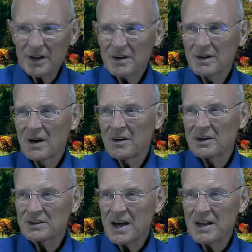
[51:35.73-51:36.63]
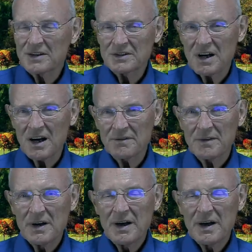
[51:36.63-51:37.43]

yeah. this kind of stuff.